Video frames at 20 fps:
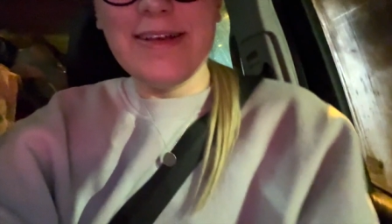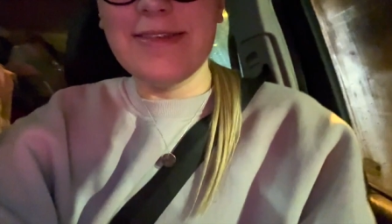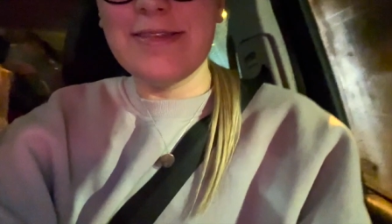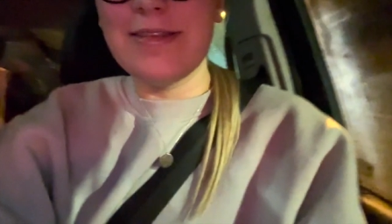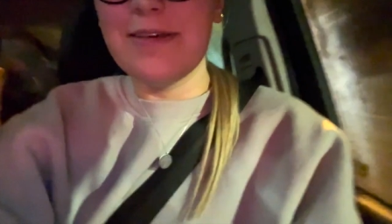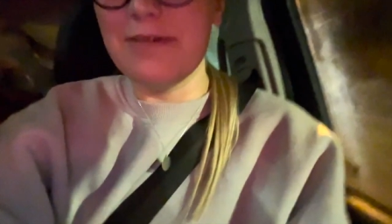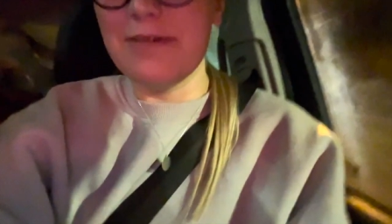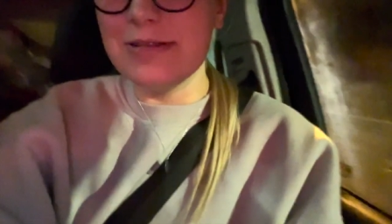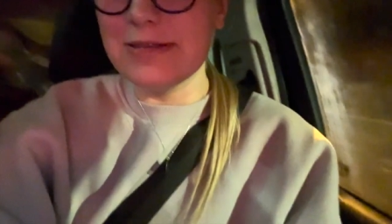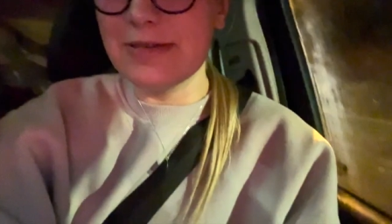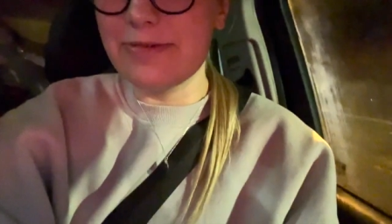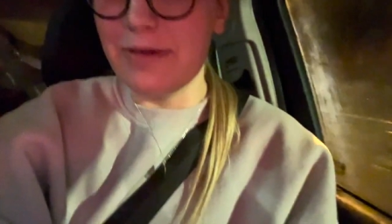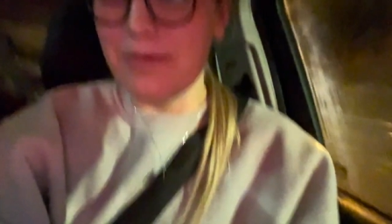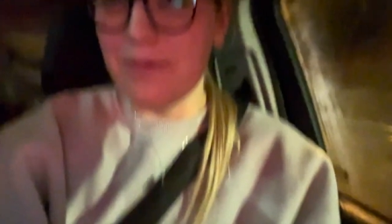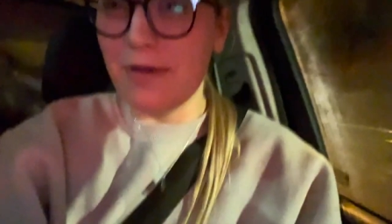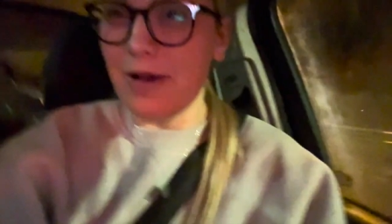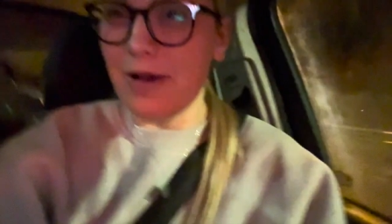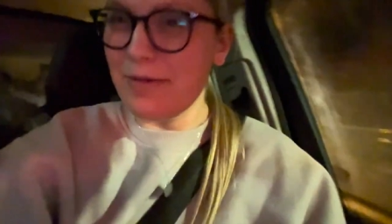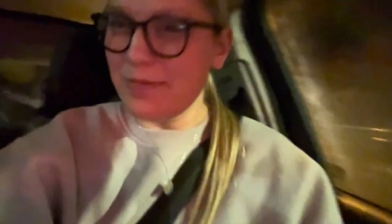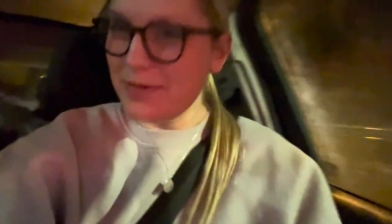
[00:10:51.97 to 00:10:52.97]
the windscreen
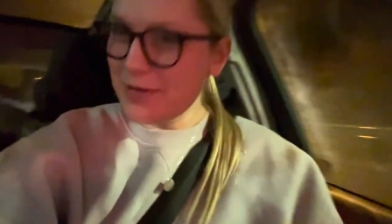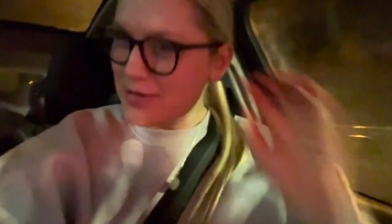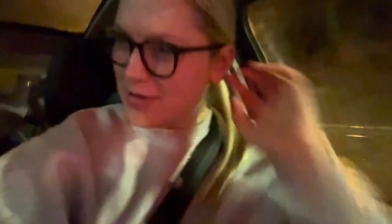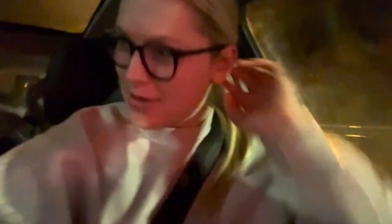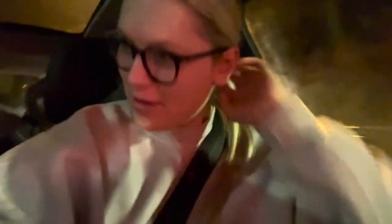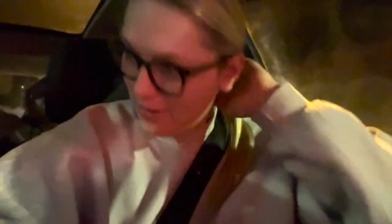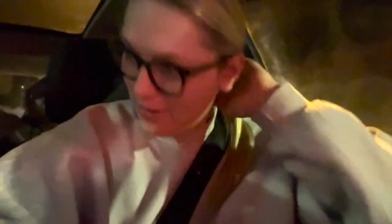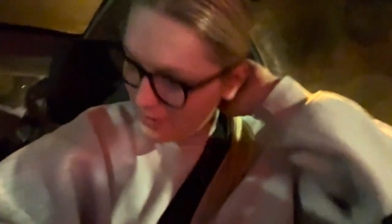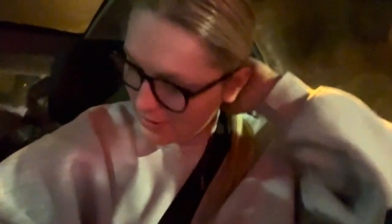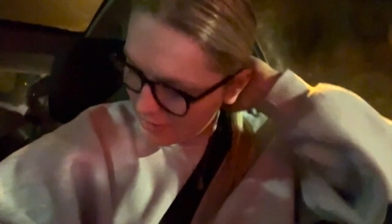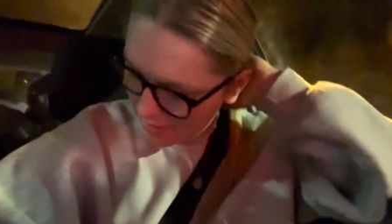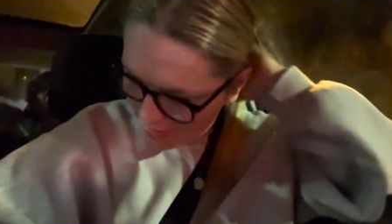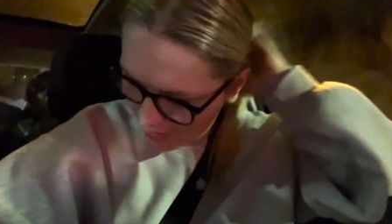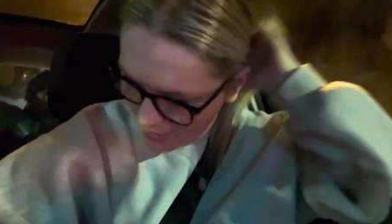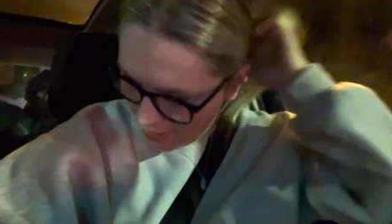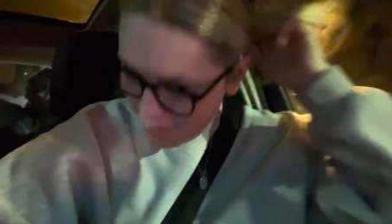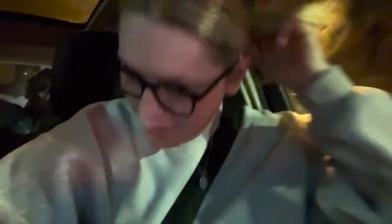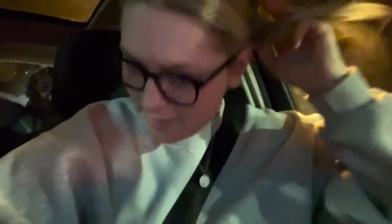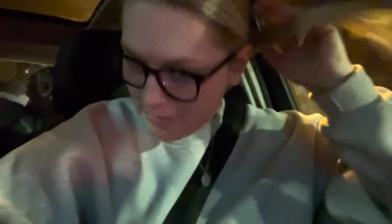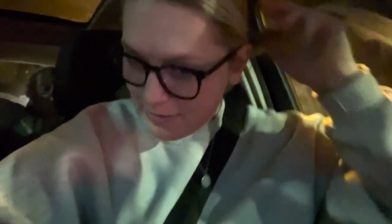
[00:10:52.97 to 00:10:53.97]
wipers going.
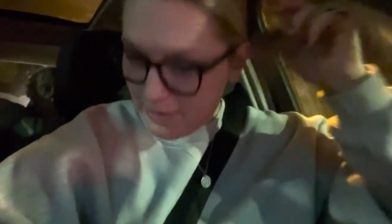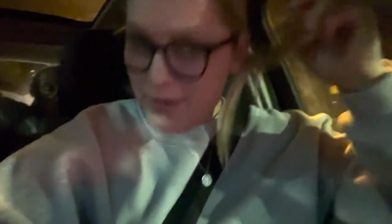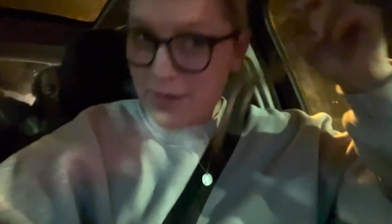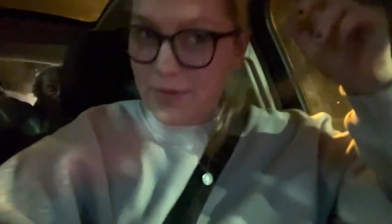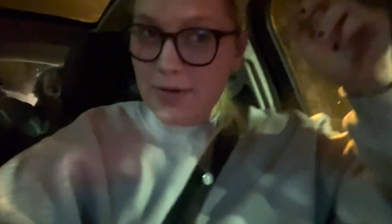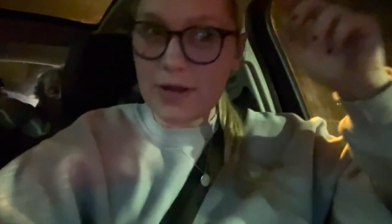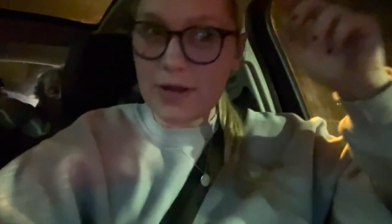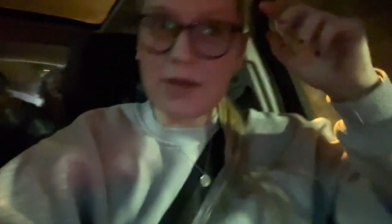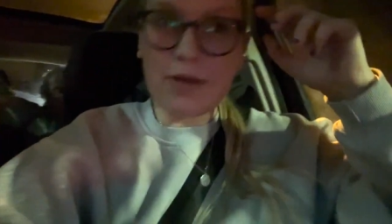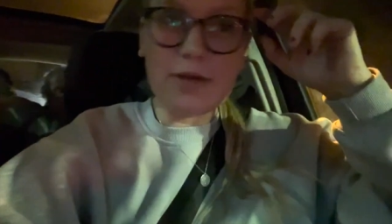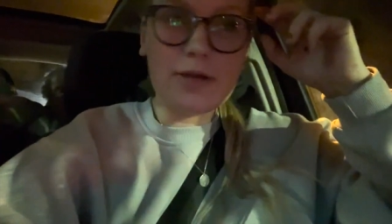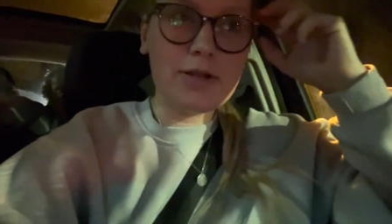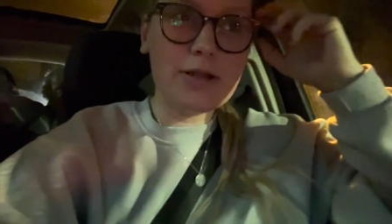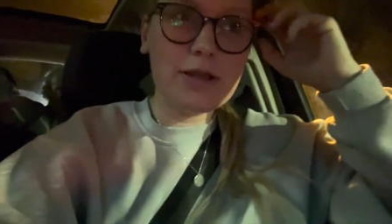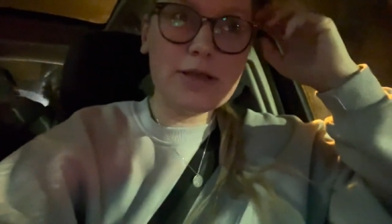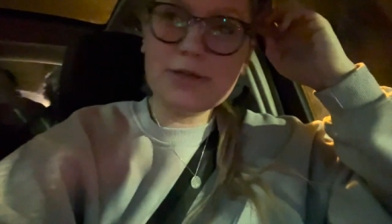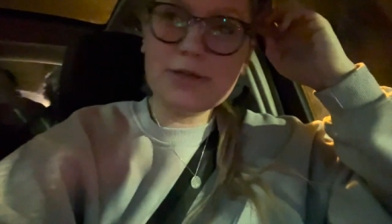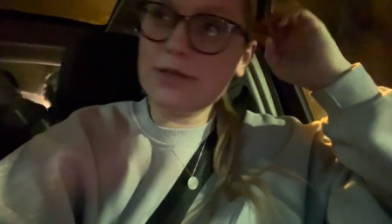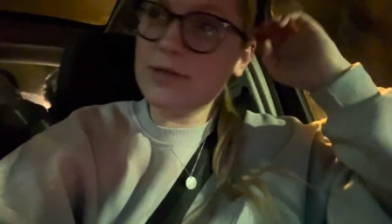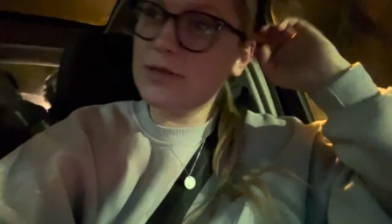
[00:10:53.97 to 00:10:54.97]
We've had a good
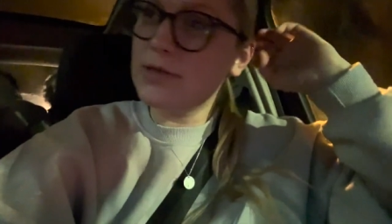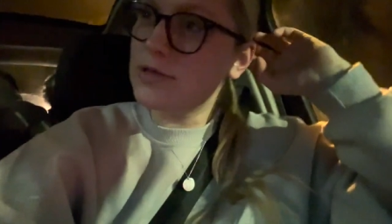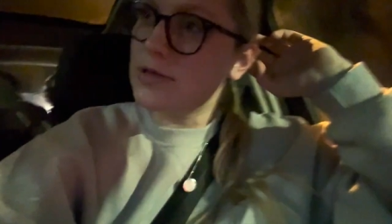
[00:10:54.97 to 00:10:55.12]
listen to